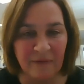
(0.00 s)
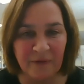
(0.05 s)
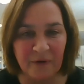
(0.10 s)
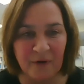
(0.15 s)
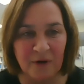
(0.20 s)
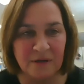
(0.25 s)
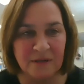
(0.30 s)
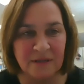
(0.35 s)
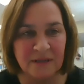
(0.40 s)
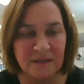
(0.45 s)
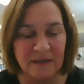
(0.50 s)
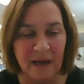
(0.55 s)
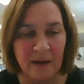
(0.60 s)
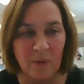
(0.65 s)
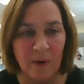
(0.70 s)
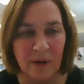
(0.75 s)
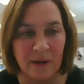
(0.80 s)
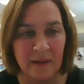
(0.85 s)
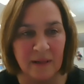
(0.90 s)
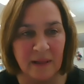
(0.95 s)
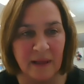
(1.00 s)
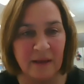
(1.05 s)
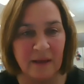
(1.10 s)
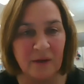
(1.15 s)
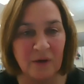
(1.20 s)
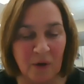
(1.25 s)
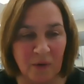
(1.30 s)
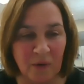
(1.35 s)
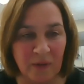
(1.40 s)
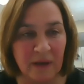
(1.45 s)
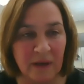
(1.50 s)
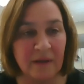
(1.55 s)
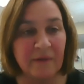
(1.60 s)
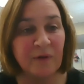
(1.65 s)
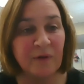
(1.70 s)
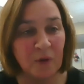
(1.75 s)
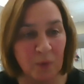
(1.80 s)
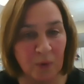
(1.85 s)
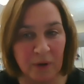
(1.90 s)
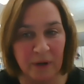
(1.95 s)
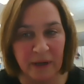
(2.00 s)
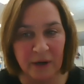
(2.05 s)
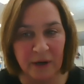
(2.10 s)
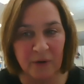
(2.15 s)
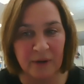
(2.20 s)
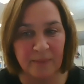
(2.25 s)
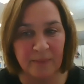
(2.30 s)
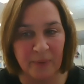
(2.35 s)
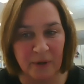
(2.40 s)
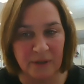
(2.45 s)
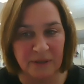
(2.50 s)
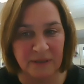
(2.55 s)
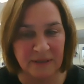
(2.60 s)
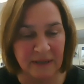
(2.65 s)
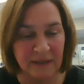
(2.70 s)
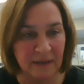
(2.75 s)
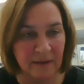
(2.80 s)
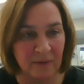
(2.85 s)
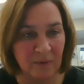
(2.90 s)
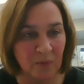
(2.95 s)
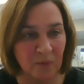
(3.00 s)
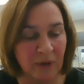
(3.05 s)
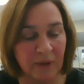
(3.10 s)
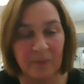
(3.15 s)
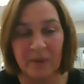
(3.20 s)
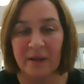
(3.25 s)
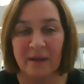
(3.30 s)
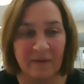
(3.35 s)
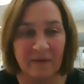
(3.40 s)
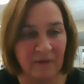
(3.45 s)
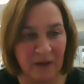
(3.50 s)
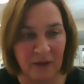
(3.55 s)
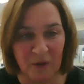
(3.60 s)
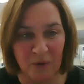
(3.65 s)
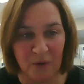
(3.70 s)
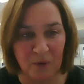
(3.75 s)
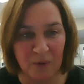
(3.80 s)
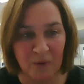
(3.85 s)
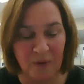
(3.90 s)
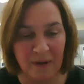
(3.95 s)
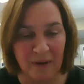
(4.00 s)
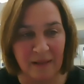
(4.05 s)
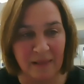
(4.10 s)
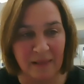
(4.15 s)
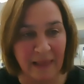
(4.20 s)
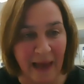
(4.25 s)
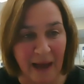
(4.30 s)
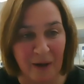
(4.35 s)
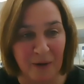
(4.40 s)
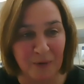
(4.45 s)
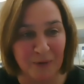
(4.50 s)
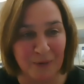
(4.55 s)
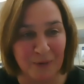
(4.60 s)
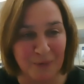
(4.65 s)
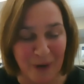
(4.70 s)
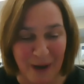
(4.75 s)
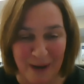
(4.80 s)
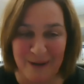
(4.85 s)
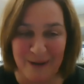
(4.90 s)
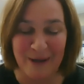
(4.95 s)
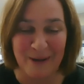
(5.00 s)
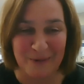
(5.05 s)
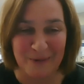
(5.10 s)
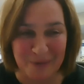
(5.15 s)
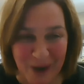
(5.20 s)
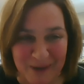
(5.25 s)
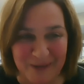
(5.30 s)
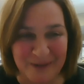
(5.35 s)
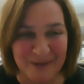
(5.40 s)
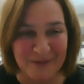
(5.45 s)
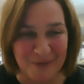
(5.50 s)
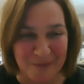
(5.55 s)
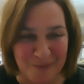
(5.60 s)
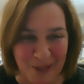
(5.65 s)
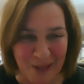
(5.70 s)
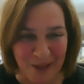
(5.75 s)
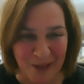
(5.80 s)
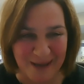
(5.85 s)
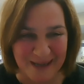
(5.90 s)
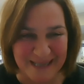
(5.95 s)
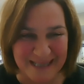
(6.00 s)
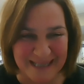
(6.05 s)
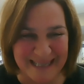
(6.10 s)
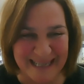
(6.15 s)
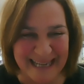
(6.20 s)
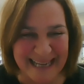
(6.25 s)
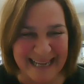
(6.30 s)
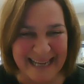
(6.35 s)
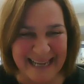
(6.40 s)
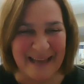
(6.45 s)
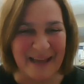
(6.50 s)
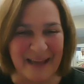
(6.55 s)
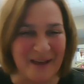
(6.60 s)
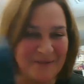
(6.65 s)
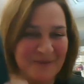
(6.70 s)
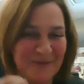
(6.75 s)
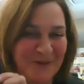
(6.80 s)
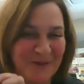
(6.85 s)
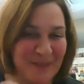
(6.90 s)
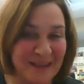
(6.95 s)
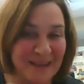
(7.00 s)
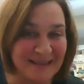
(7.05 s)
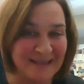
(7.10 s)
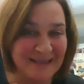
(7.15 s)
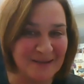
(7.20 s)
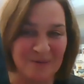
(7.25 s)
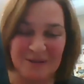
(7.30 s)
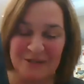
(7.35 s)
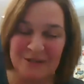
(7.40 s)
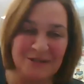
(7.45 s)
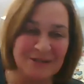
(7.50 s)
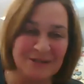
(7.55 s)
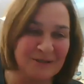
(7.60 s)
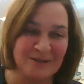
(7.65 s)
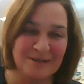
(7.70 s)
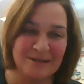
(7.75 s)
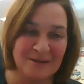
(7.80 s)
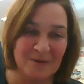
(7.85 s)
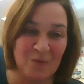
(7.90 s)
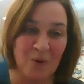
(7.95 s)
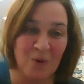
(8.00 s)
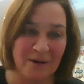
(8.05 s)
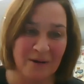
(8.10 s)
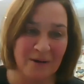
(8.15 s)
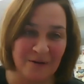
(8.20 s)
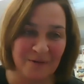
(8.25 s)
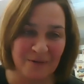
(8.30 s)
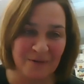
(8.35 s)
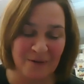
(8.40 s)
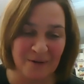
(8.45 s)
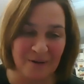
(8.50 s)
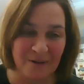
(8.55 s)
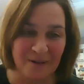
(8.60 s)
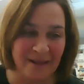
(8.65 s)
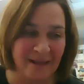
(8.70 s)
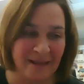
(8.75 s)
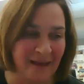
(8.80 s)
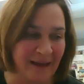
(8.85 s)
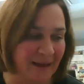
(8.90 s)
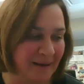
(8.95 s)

first, I want to let you know that if you were here in person, we'd be giving you a loud round of applause for this, which is just a wonderful